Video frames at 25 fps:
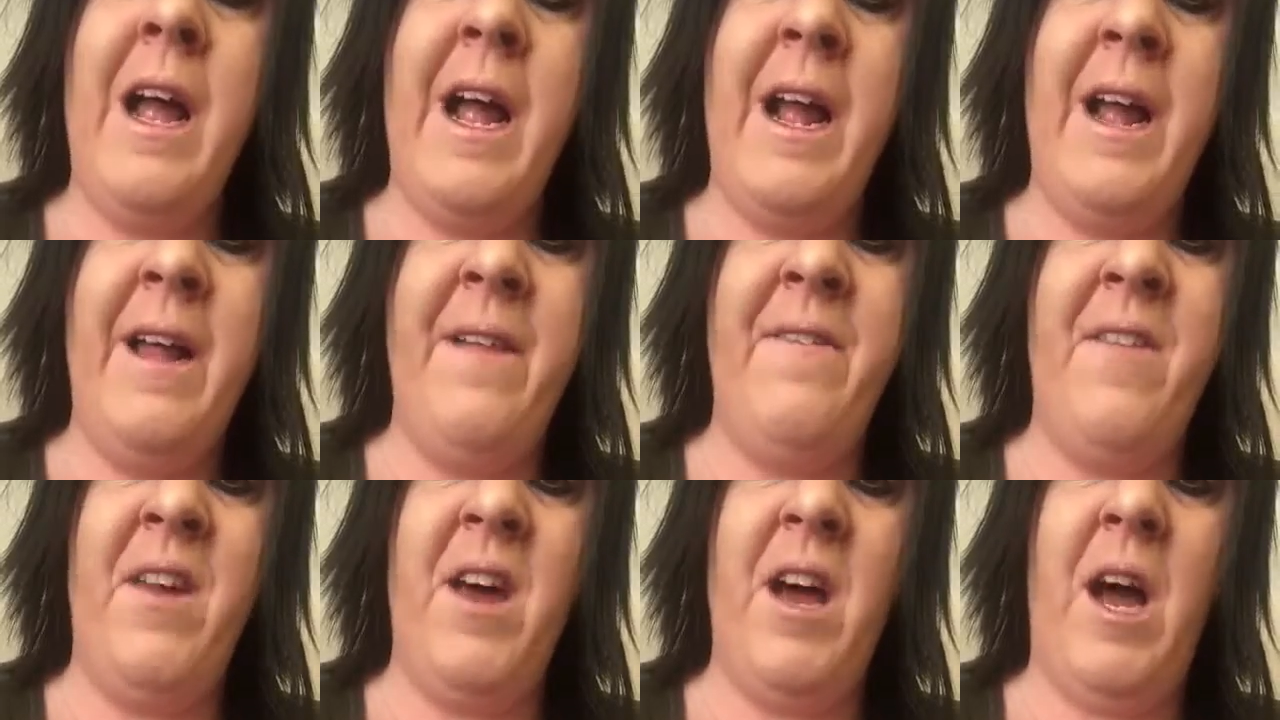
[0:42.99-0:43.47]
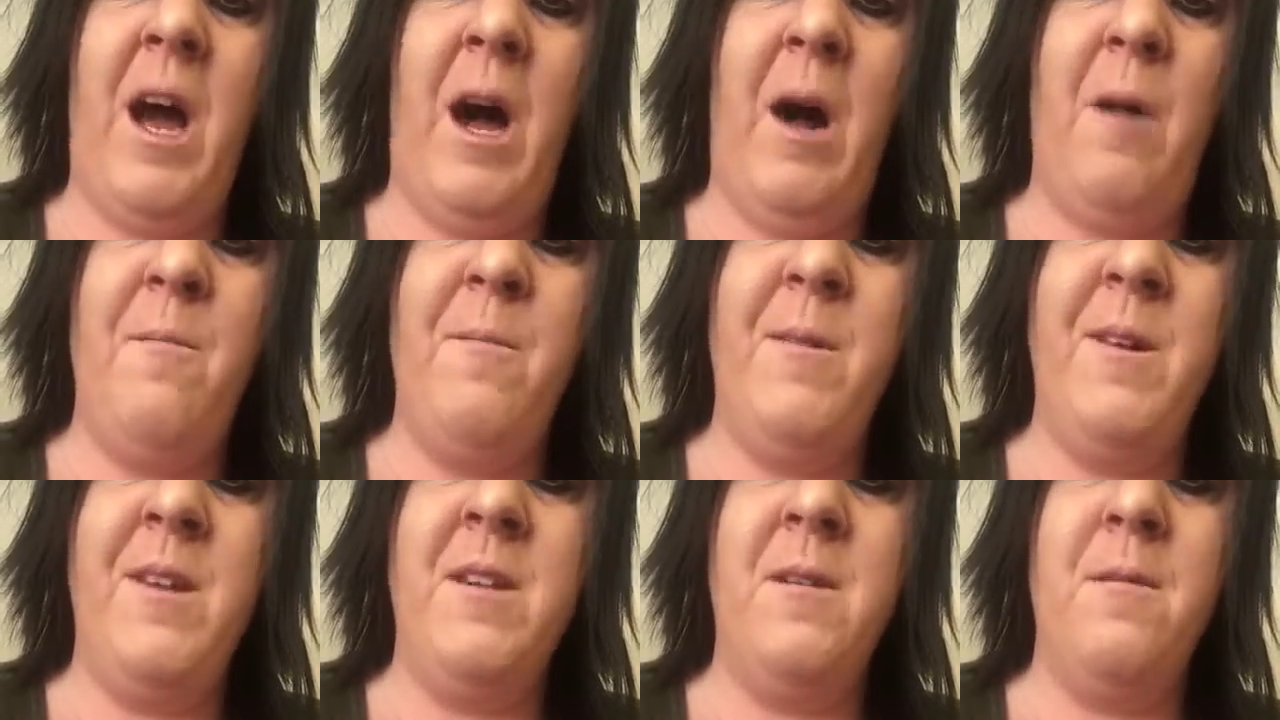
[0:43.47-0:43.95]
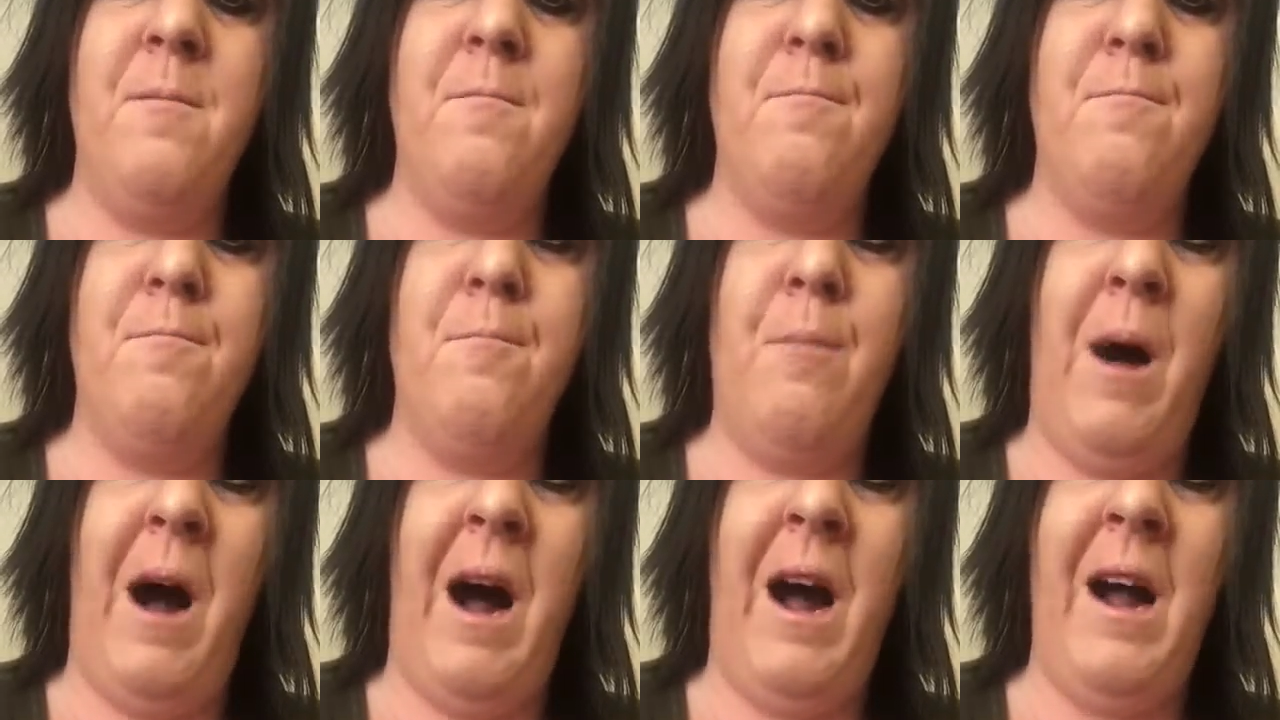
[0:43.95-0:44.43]
in the comment
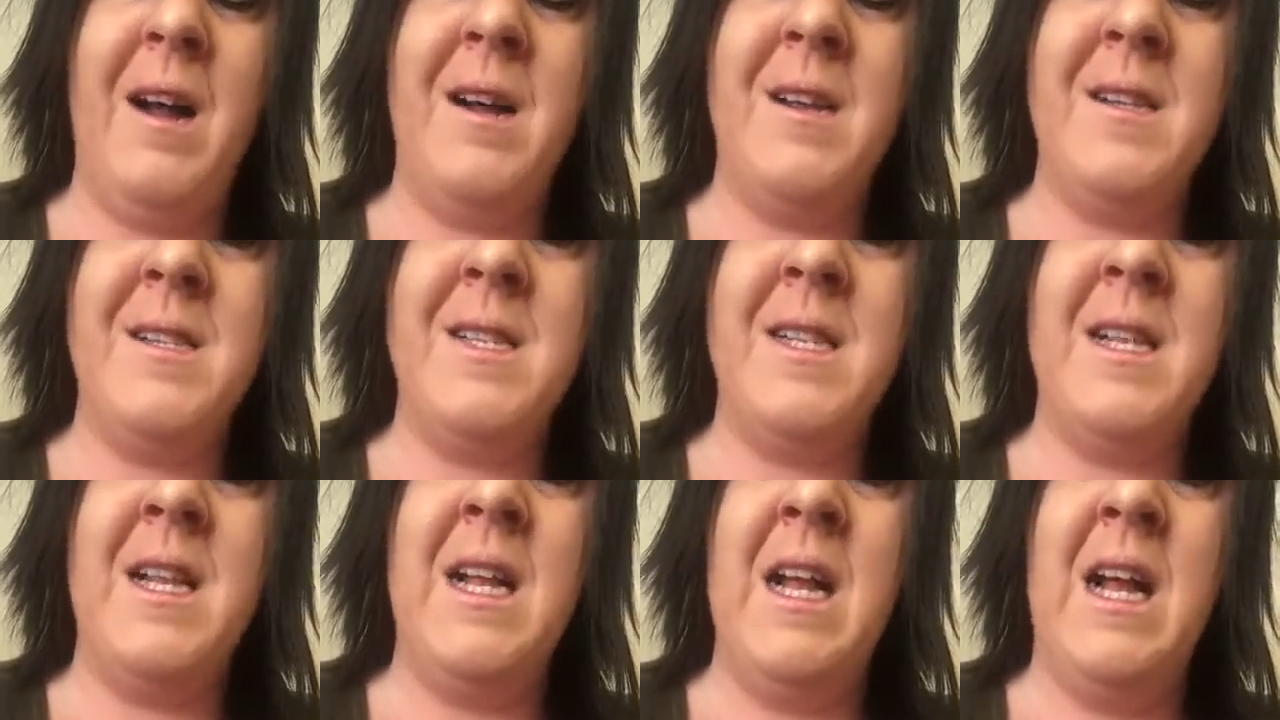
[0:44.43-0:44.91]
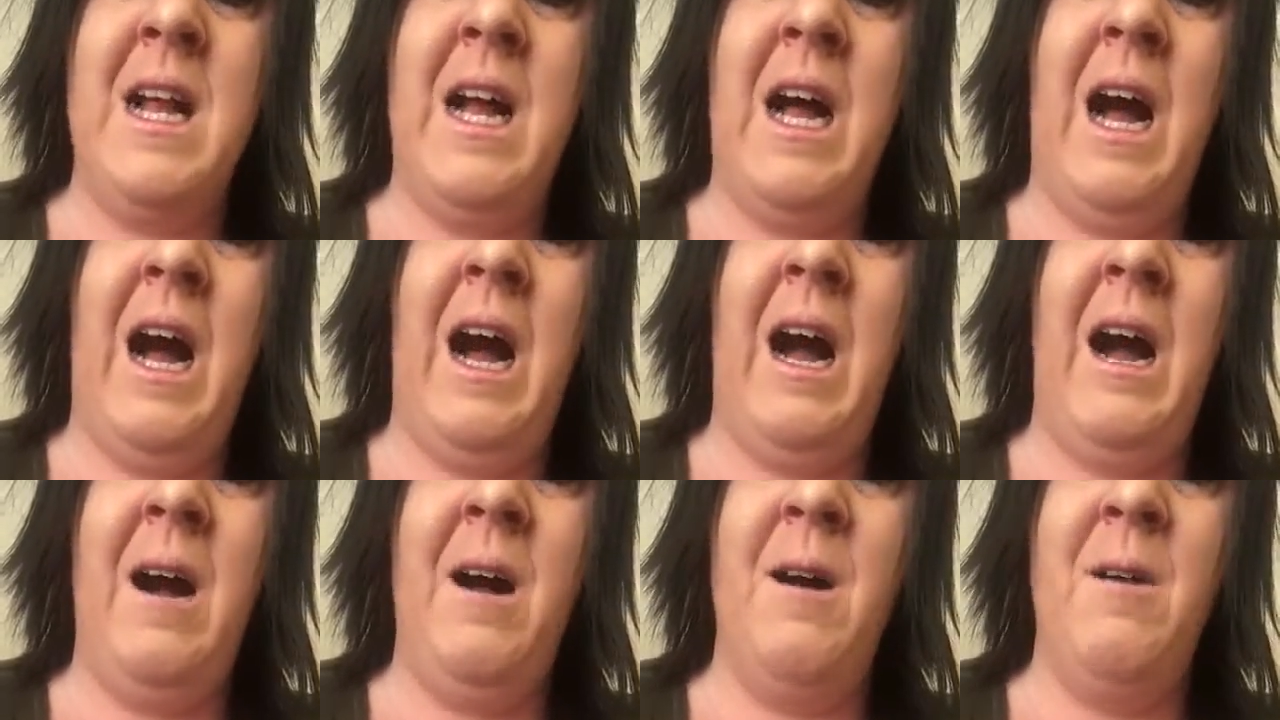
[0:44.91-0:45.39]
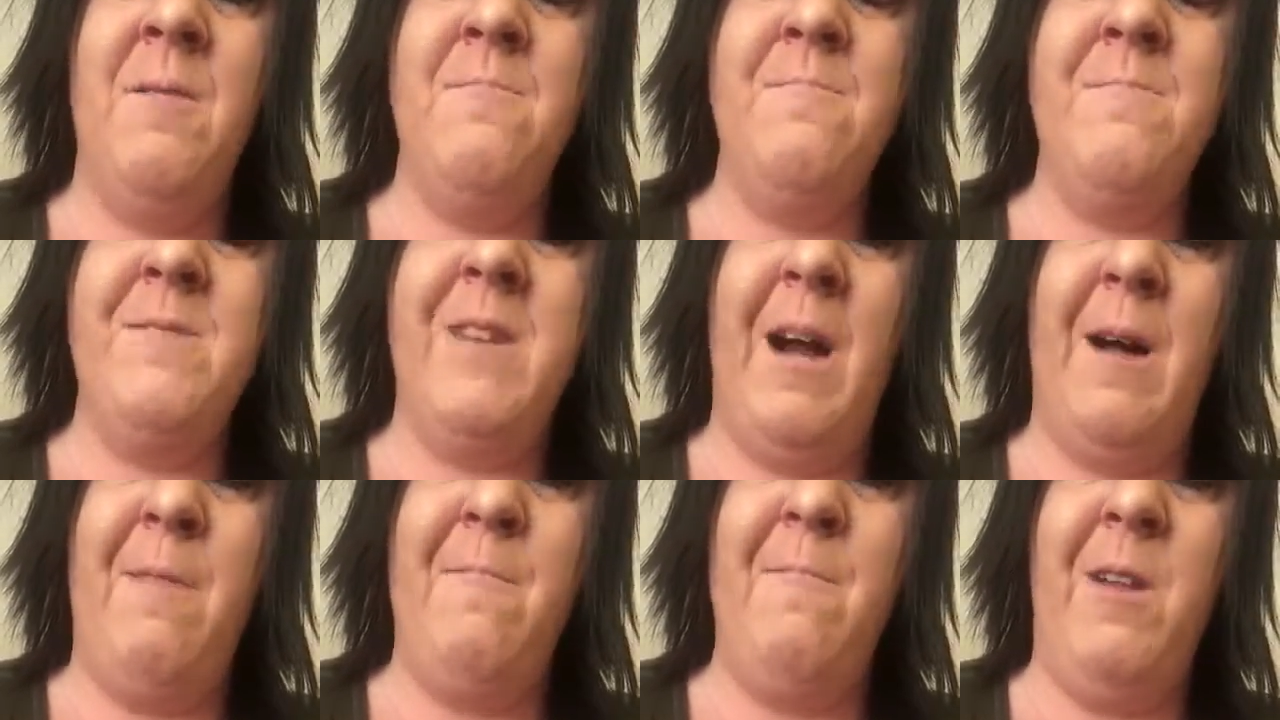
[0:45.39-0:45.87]
box
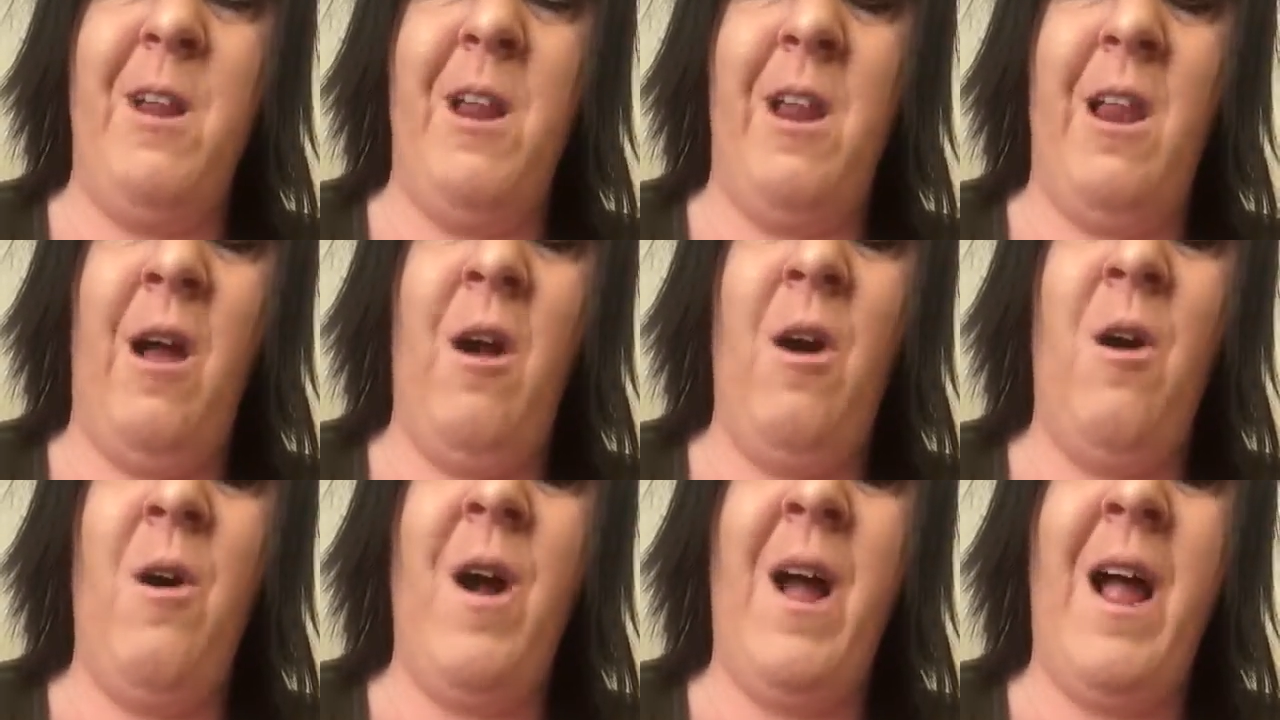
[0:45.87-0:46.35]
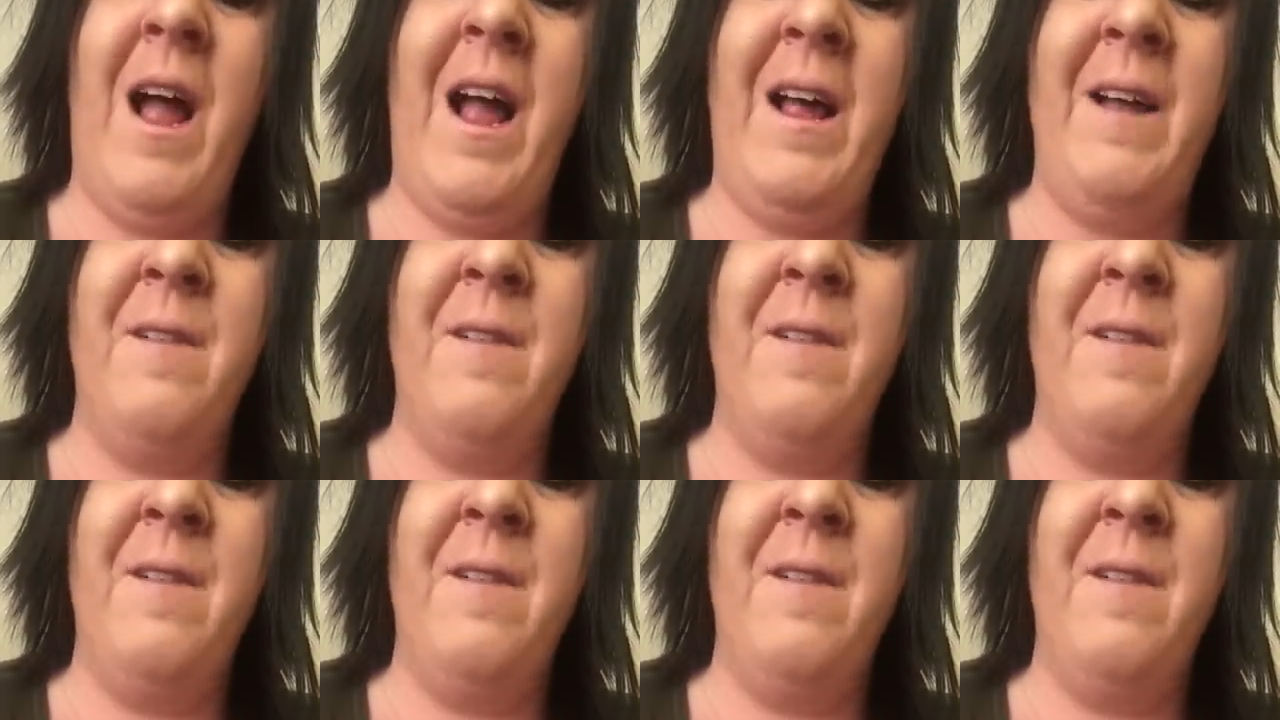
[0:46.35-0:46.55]
um, down below.